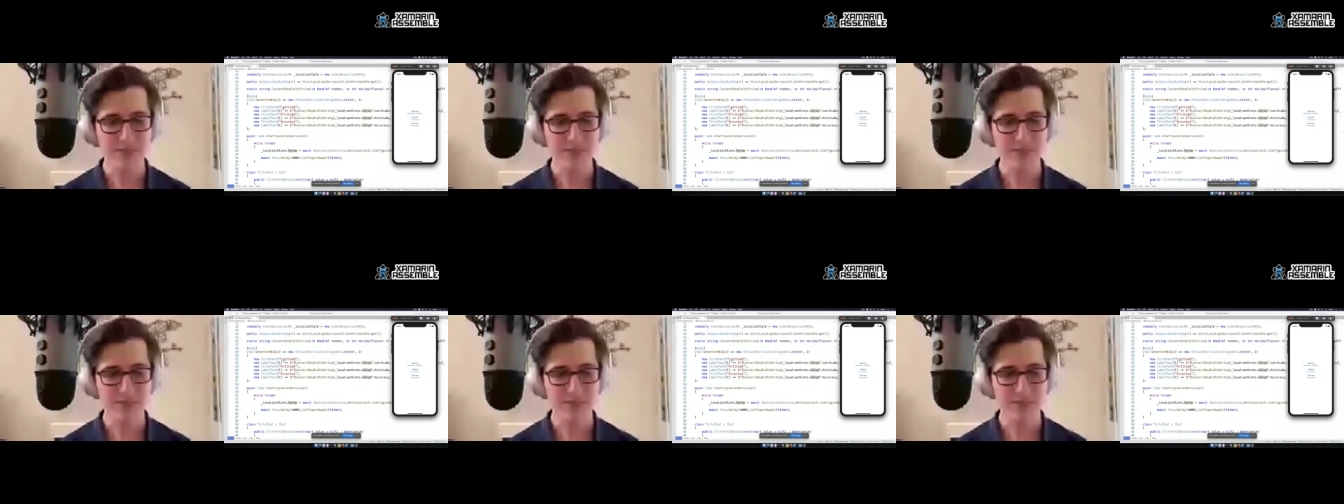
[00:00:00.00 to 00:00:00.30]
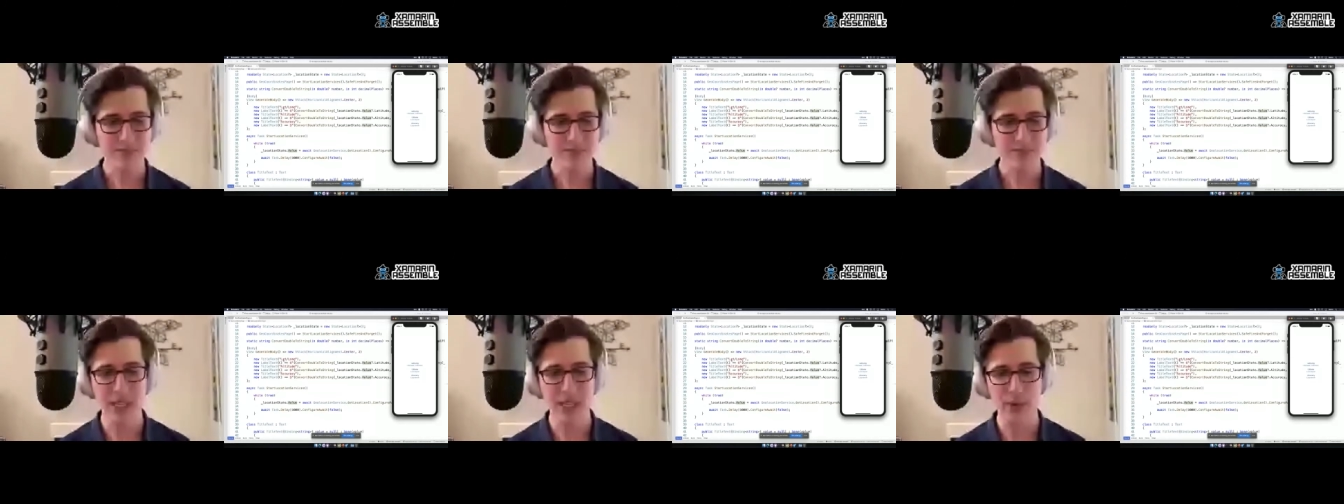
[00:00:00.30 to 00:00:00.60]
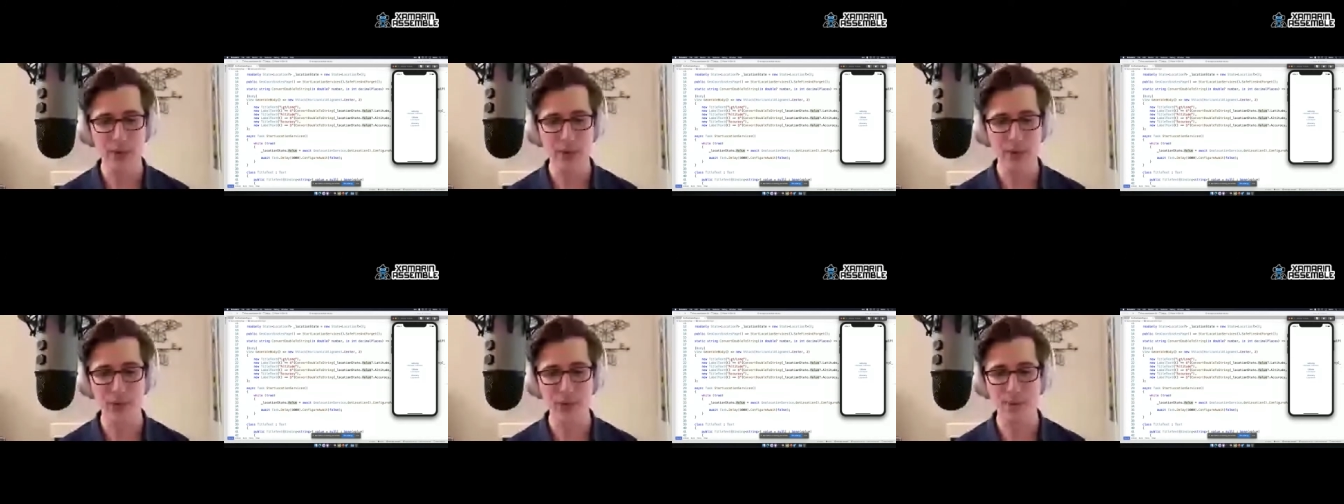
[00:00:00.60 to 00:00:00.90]

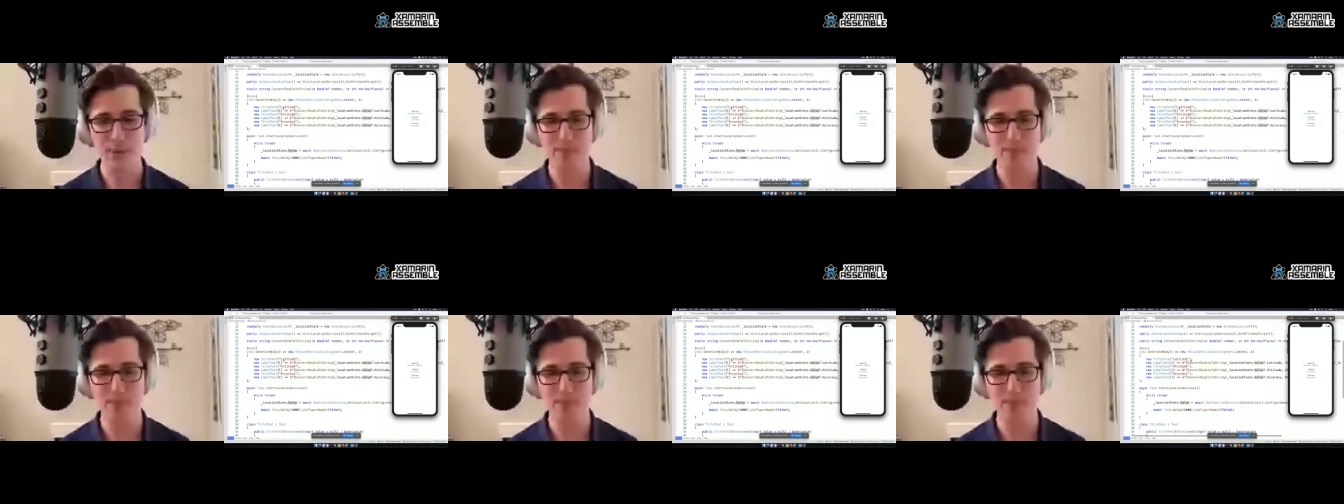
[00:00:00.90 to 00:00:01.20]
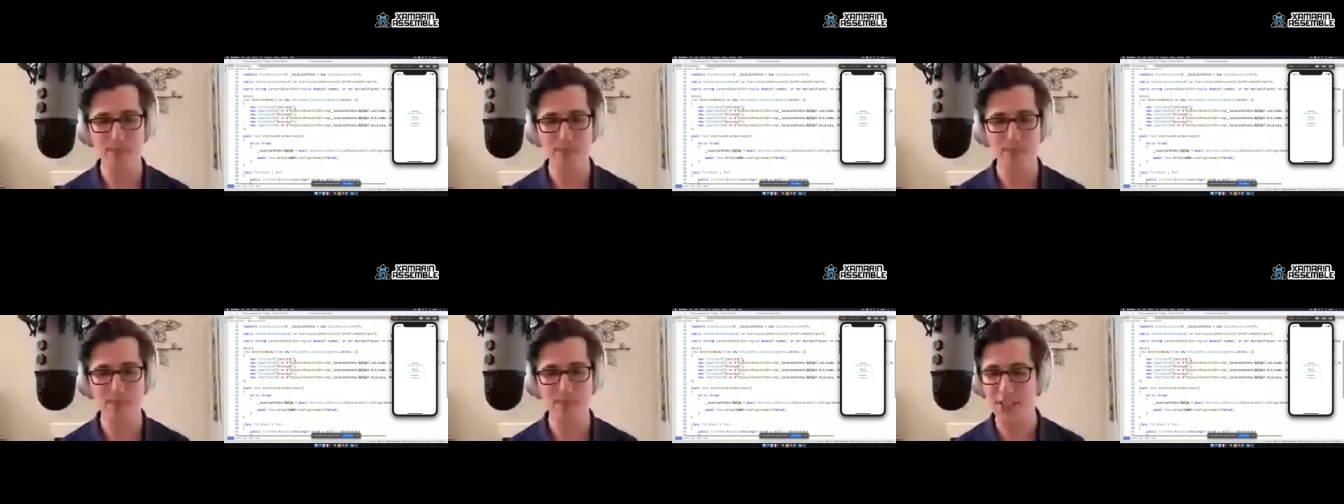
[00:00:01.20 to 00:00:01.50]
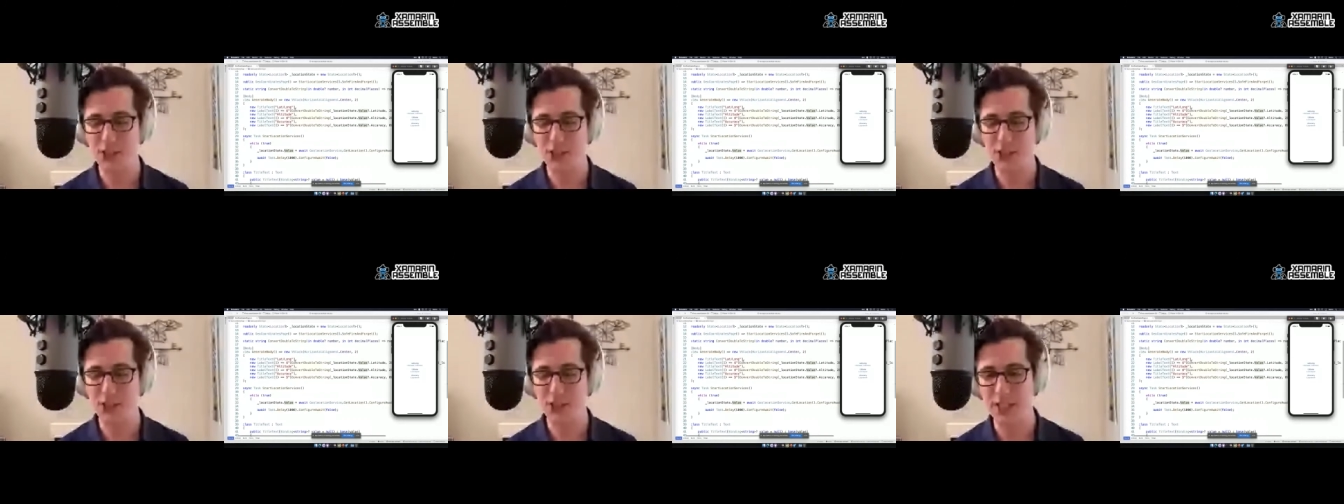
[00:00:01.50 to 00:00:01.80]
If the
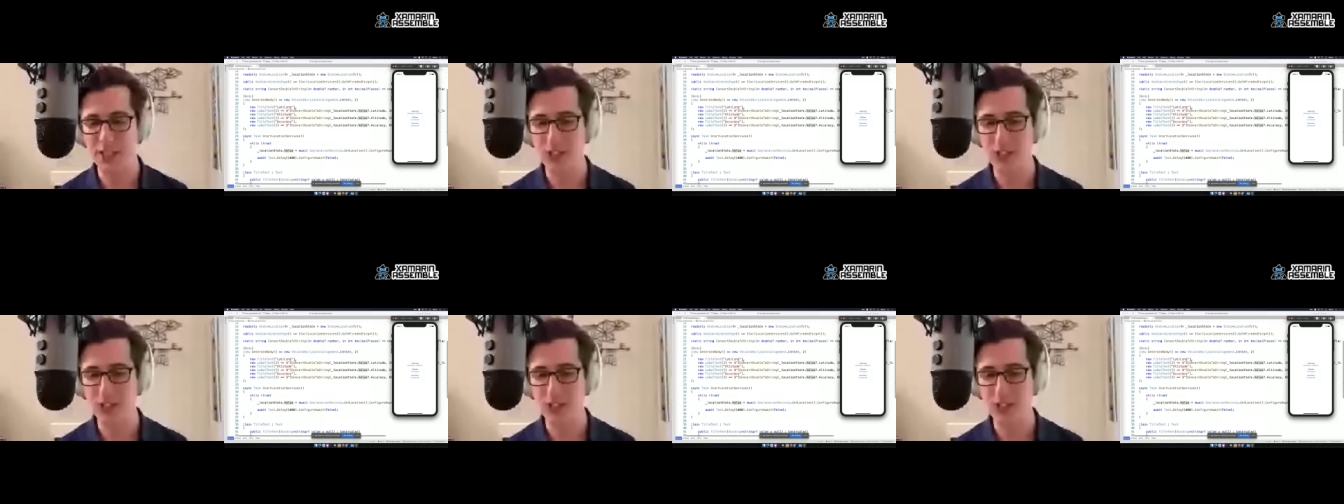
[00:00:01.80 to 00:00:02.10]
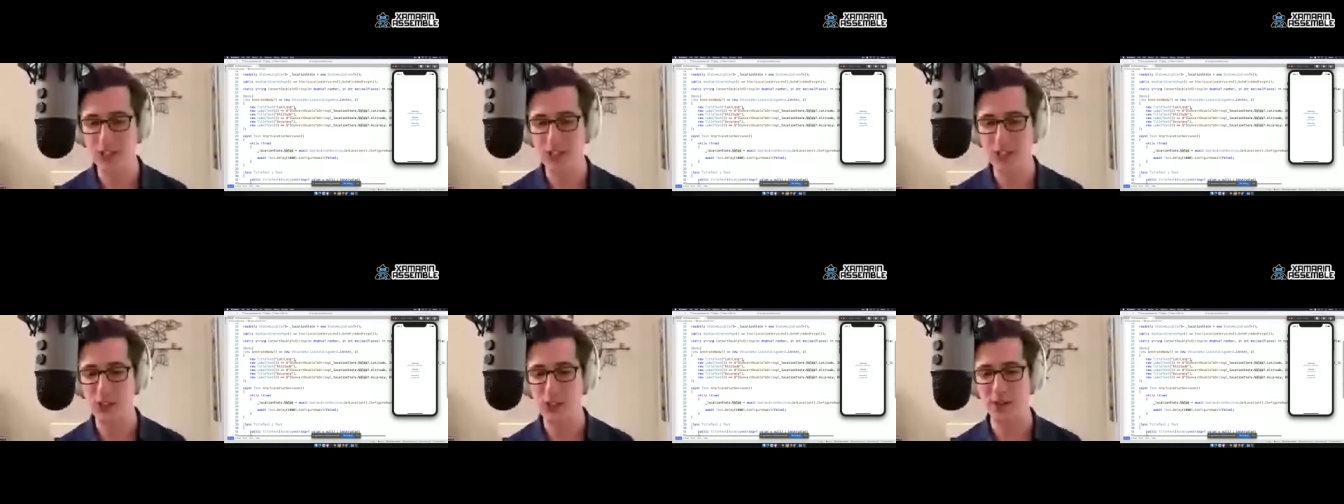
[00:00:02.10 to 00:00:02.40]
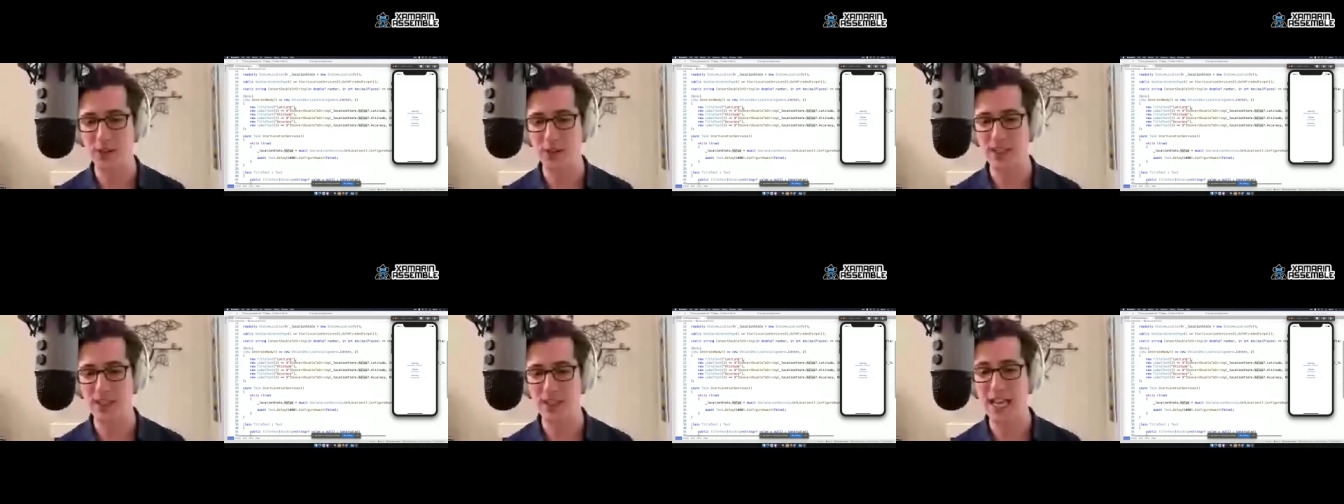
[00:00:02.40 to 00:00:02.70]
latitude didn't change,
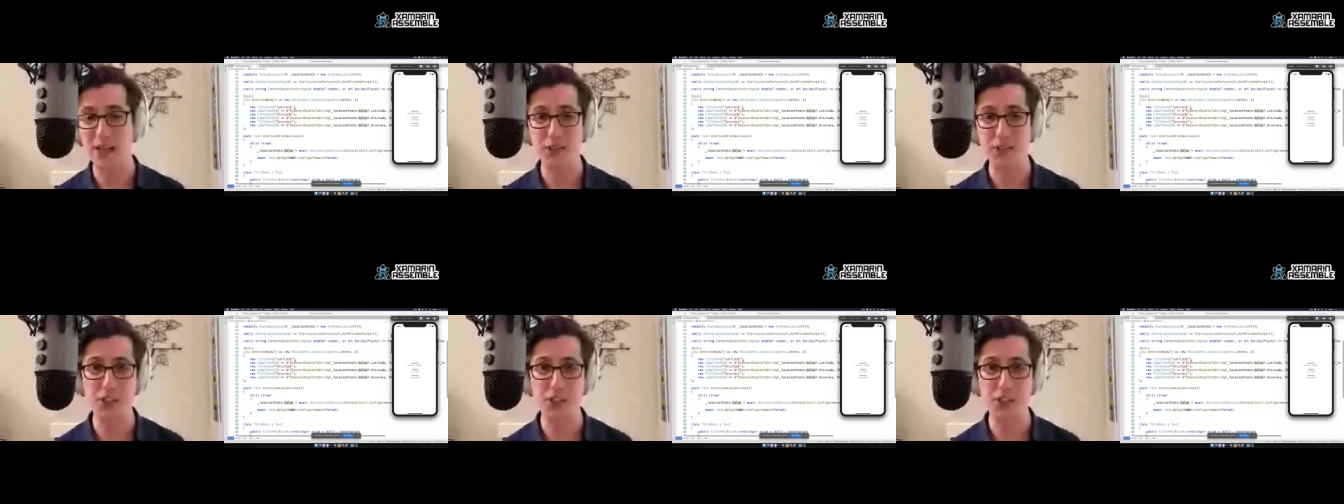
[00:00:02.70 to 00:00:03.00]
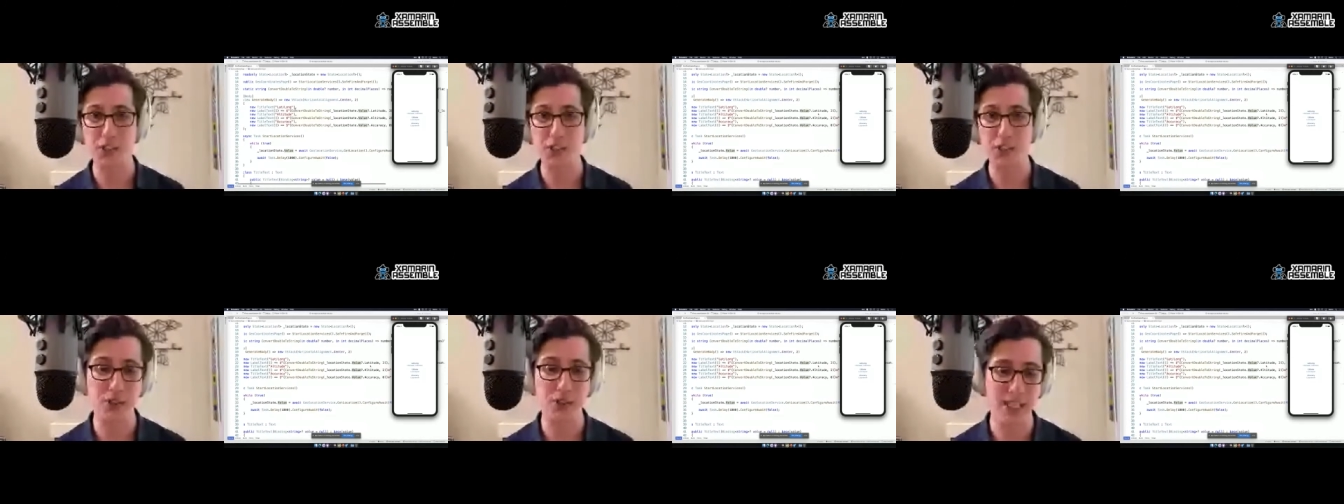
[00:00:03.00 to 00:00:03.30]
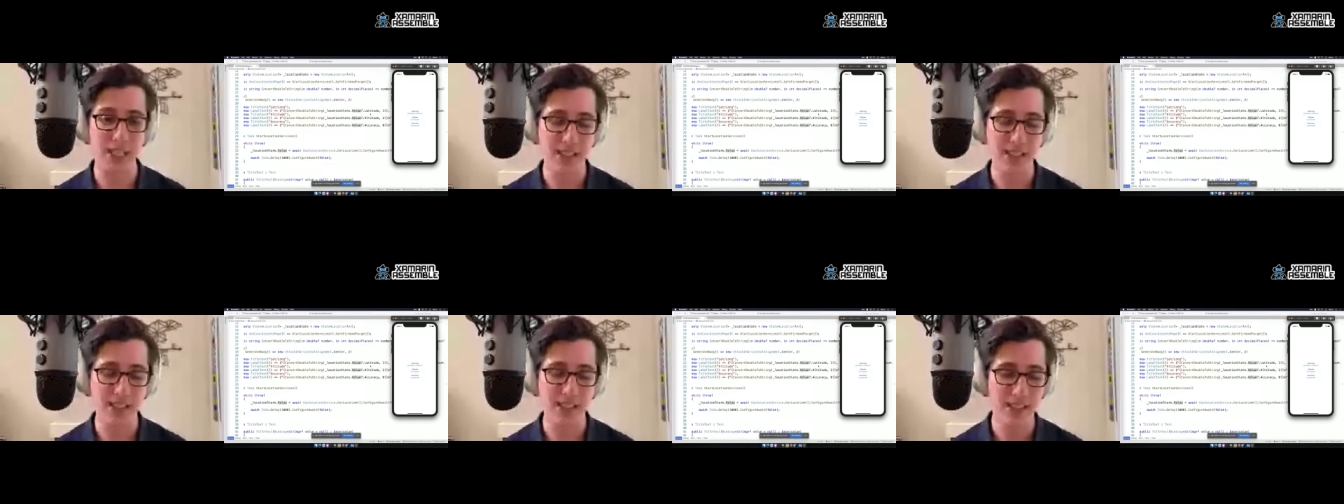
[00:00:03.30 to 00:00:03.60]
but the altitude
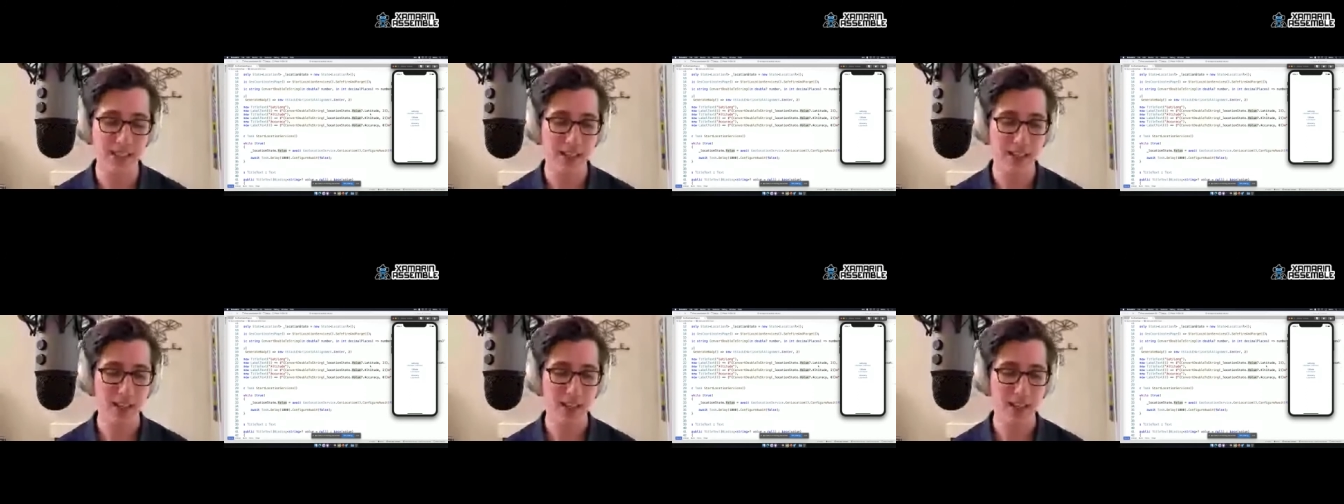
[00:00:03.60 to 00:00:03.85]
did,